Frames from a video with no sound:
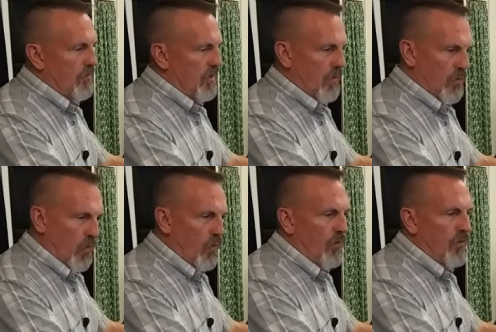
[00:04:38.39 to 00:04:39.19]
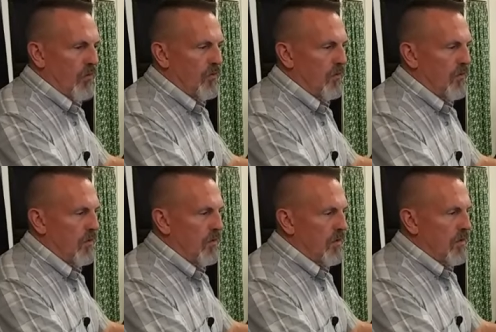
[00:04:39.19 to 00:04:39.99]
it be a ruler
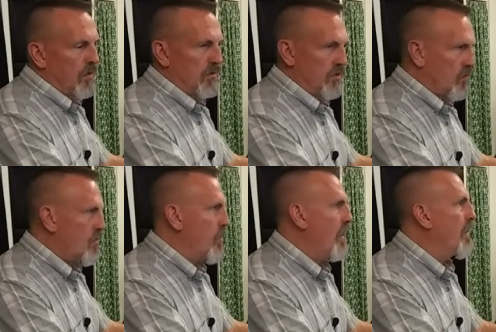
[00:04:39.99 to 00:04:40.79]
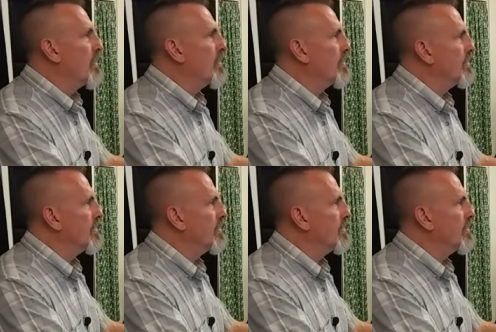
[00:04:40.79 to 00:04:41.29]
or a square